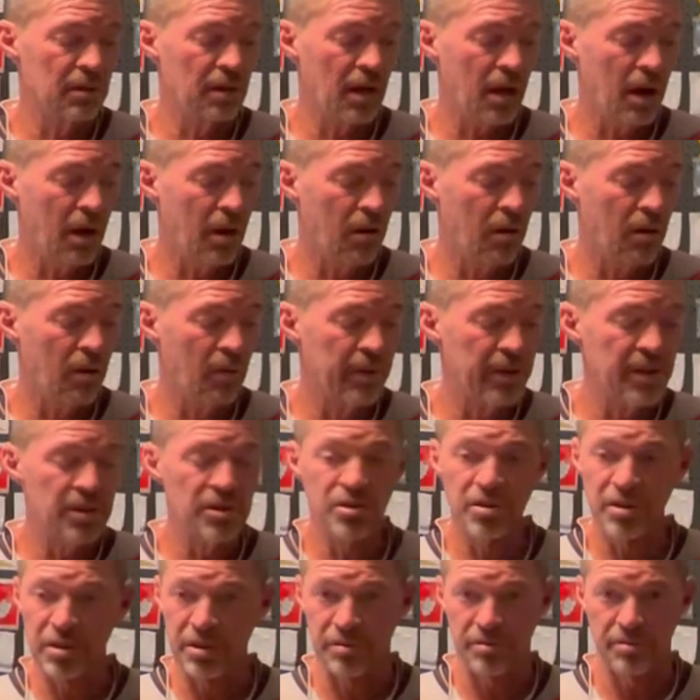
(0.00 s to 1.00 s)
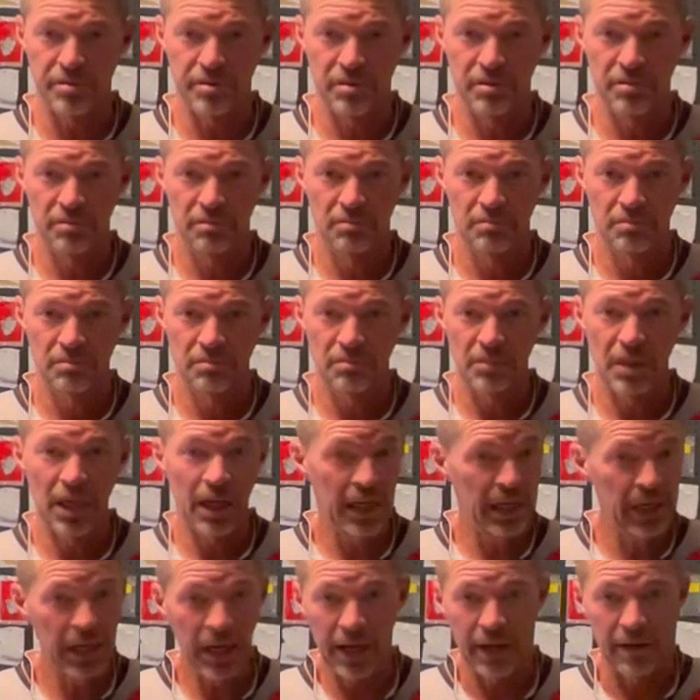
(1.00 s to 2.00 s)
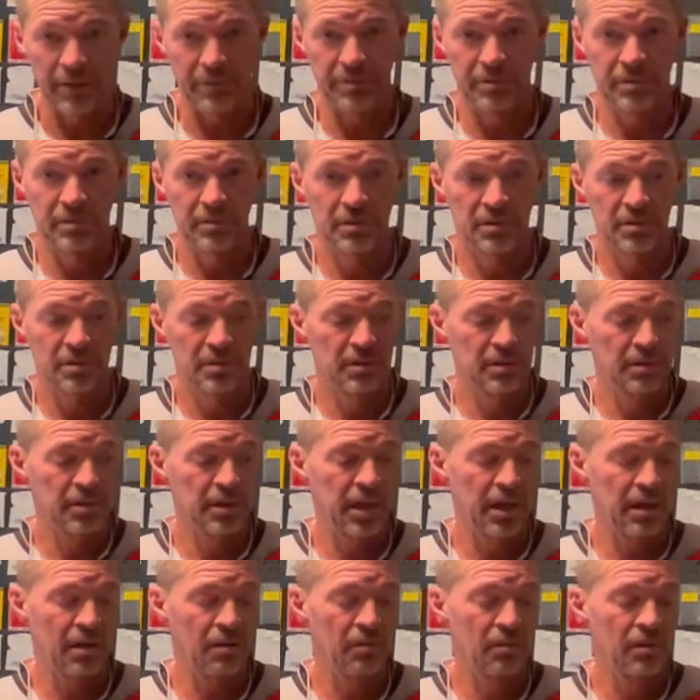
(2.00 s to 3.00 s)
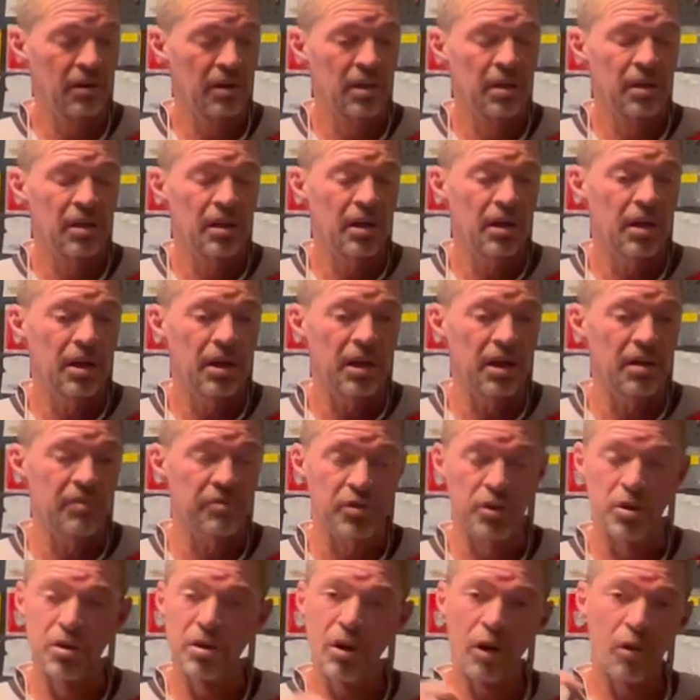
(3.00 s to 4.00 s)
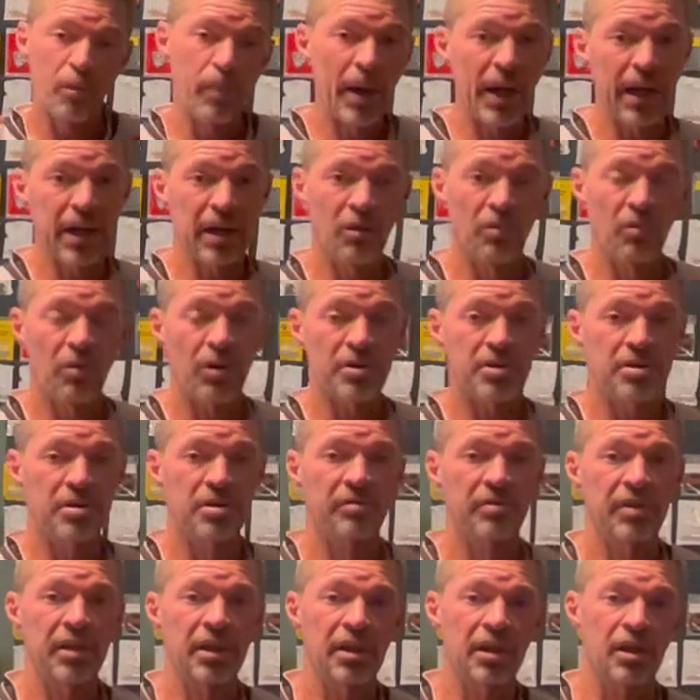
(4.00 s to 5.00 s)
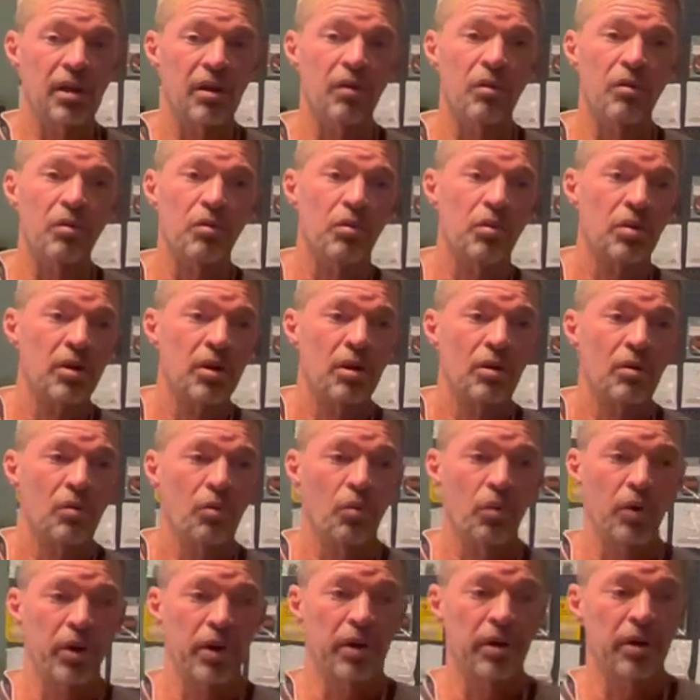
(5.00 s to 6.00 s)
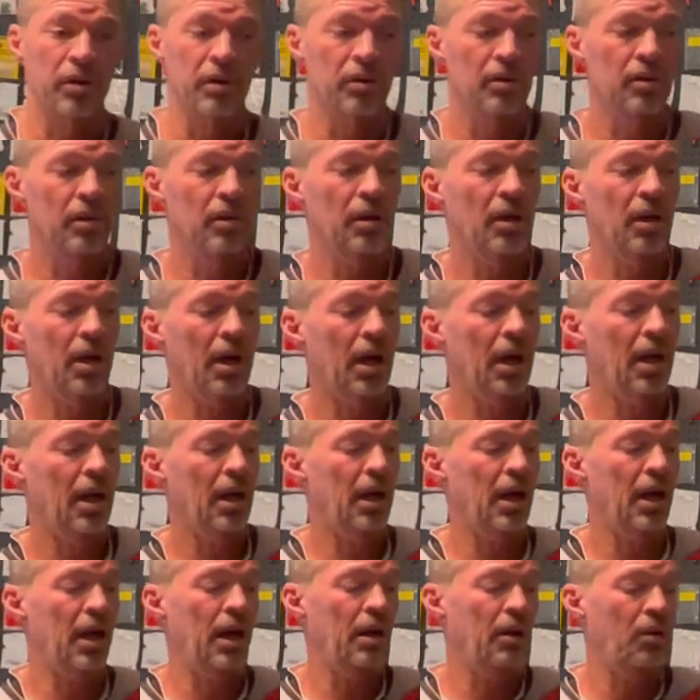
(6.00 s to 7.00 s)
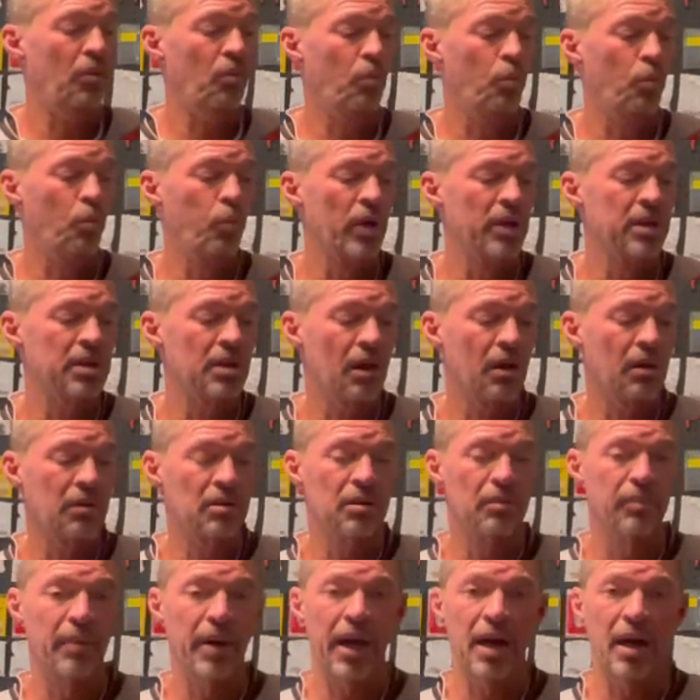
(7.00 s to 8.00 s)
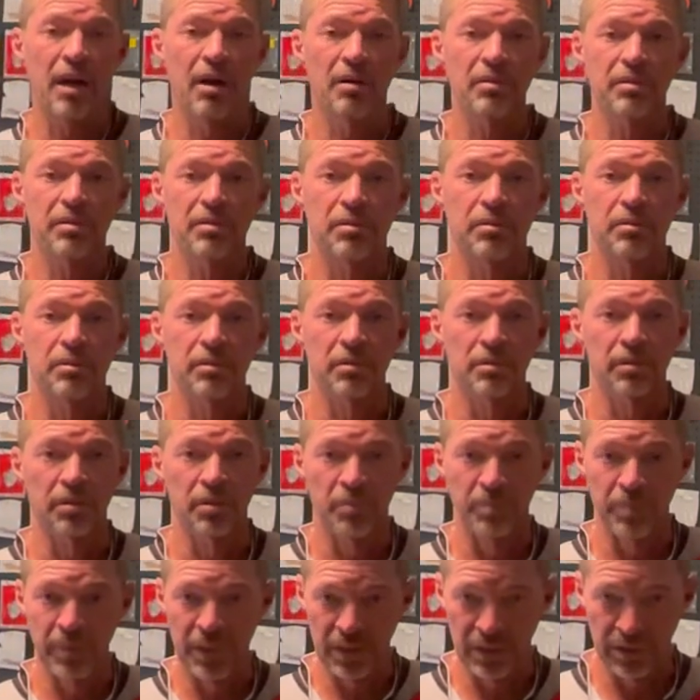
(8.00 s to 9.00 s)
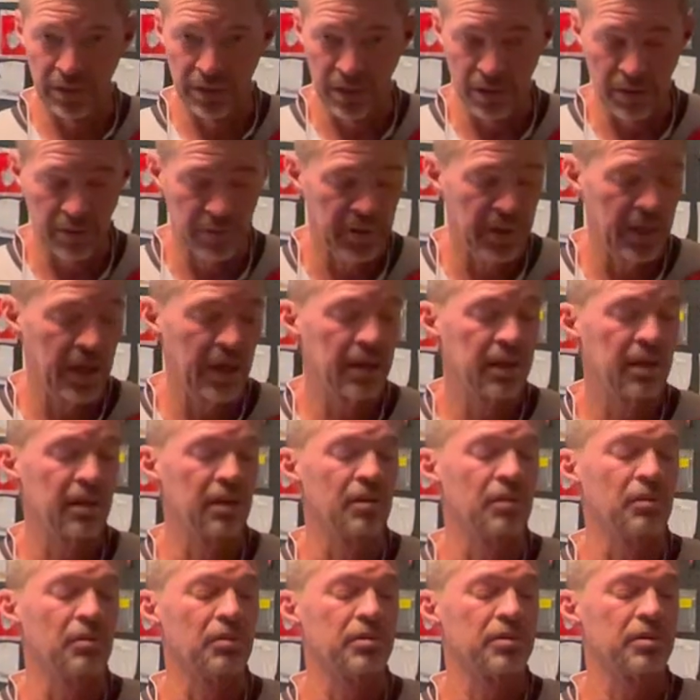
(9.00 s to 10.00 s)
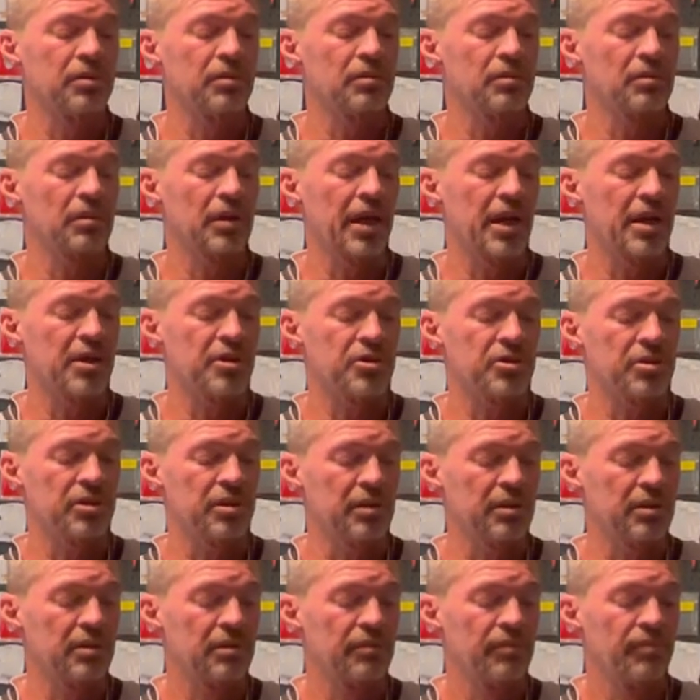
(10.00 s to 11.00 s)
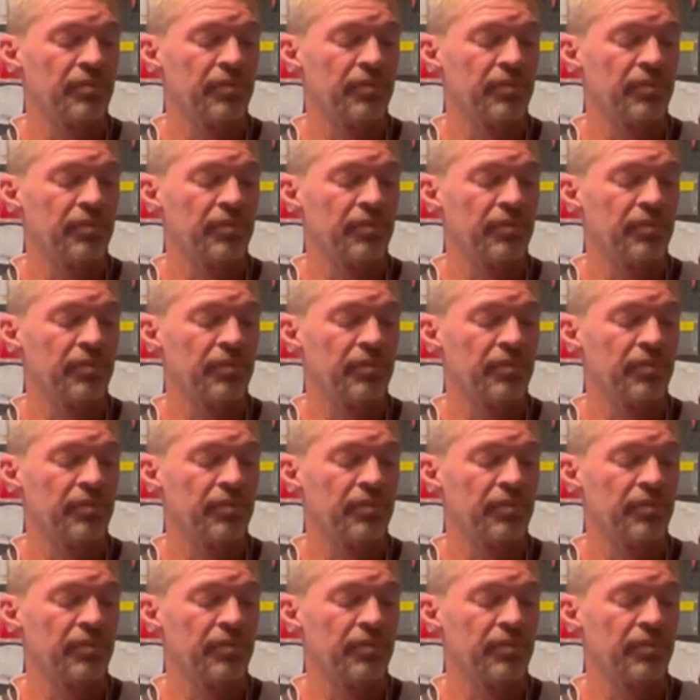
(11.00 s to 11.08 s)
all these years. I have. Now, if you go back and watch the video where we talked about the big deer that I killed last year,